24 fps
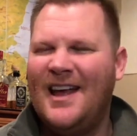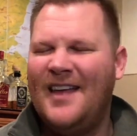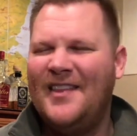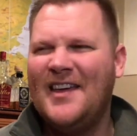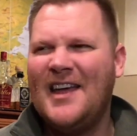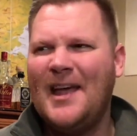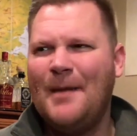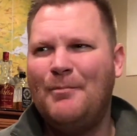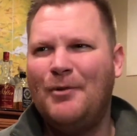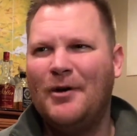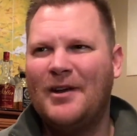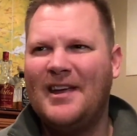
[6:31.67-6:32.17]

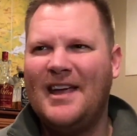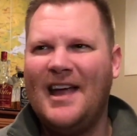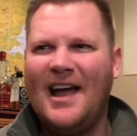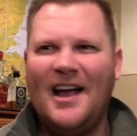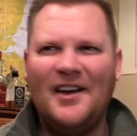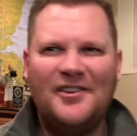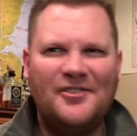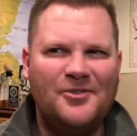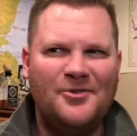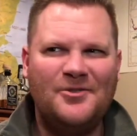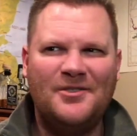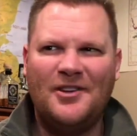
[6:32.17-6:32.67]
think I put
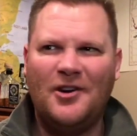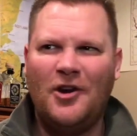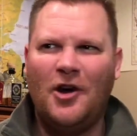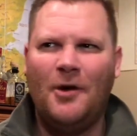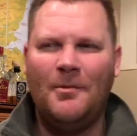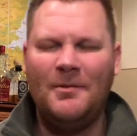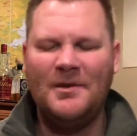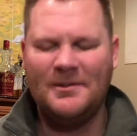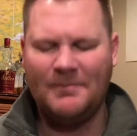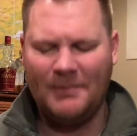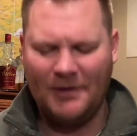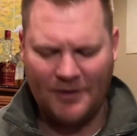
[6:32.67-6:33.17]
cashews and
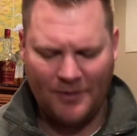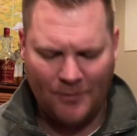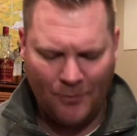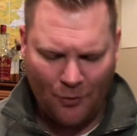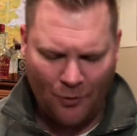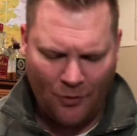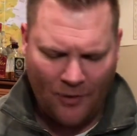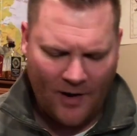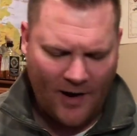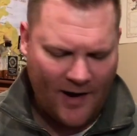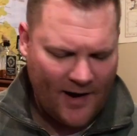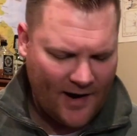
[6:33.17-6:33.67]
almonds, but the
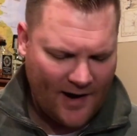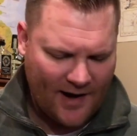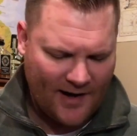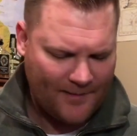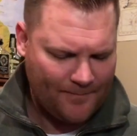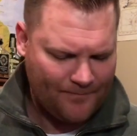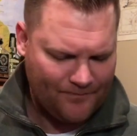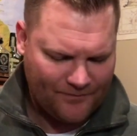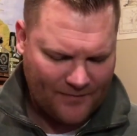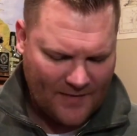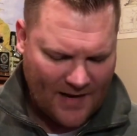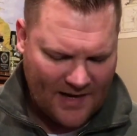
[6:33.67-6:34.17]

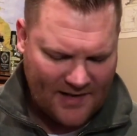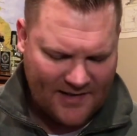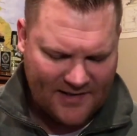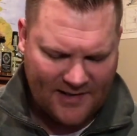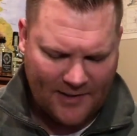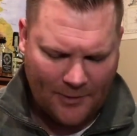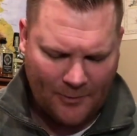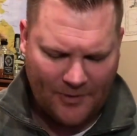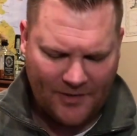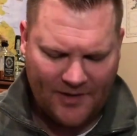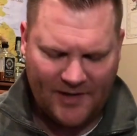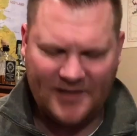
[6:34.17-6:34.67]
more I
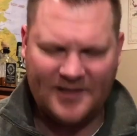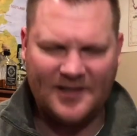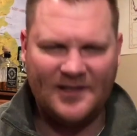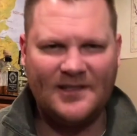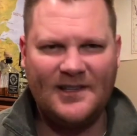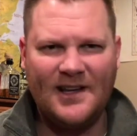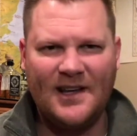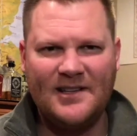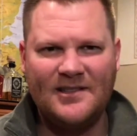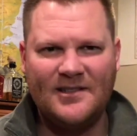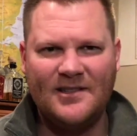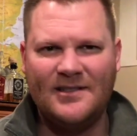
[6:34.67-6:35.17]
sit with this and
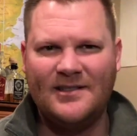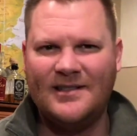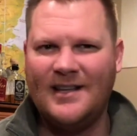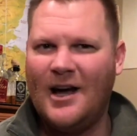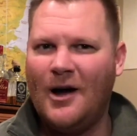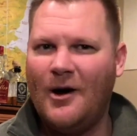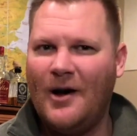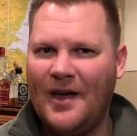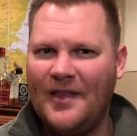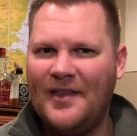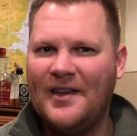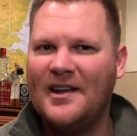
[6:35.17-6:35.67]
taste this
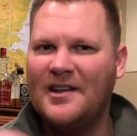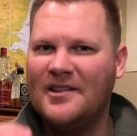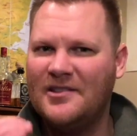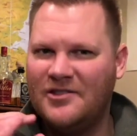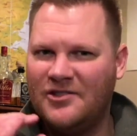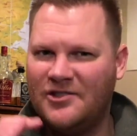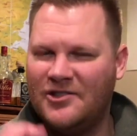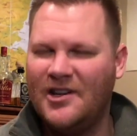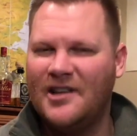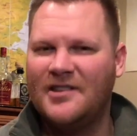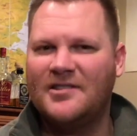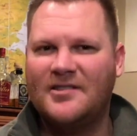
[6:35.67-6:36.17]
now, I think
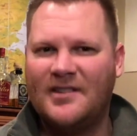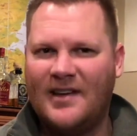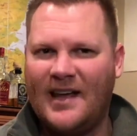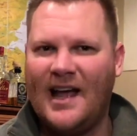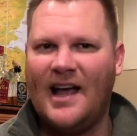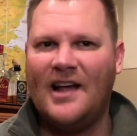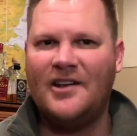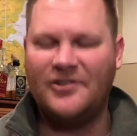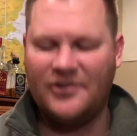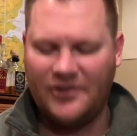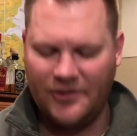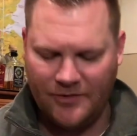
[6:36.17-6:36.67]
it's just
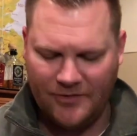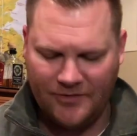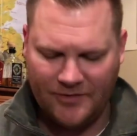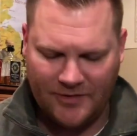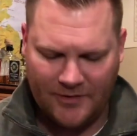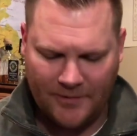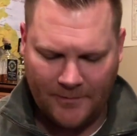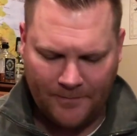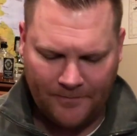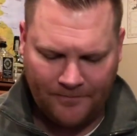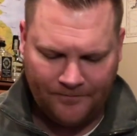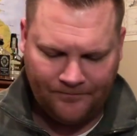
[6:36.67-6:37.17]
cashews.